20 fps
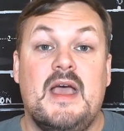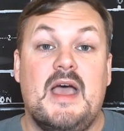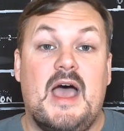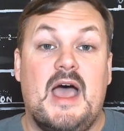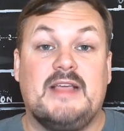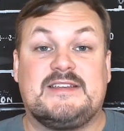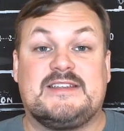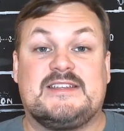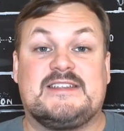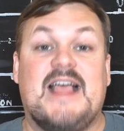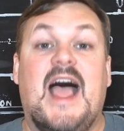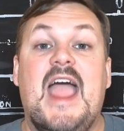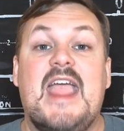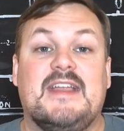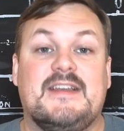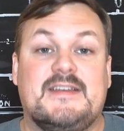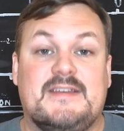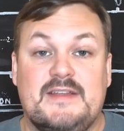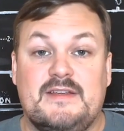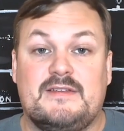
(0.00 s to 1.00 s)
a
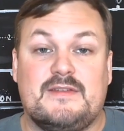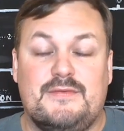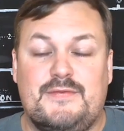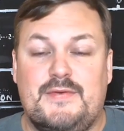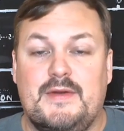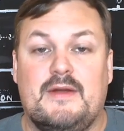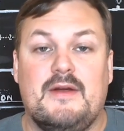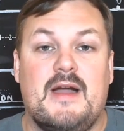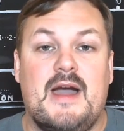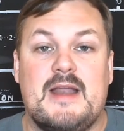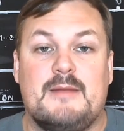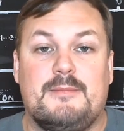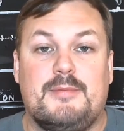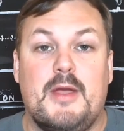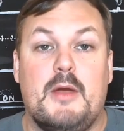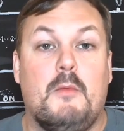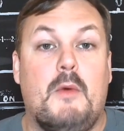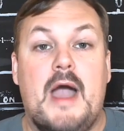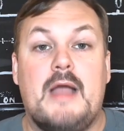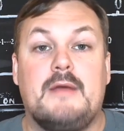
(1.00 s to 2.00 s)
scientist to figure out how to
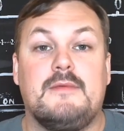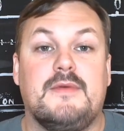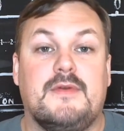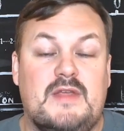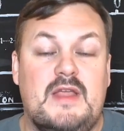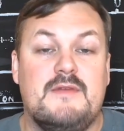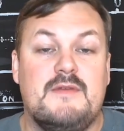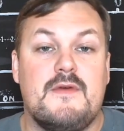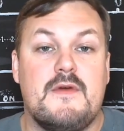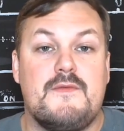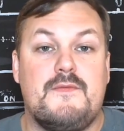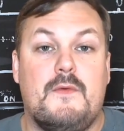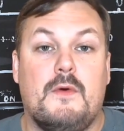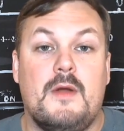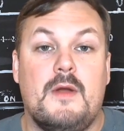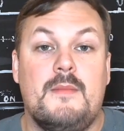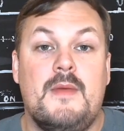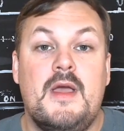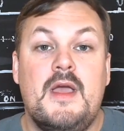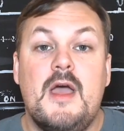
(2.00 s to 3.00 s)
play wide receiver
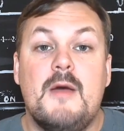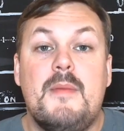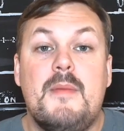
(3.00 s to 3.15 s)
for him.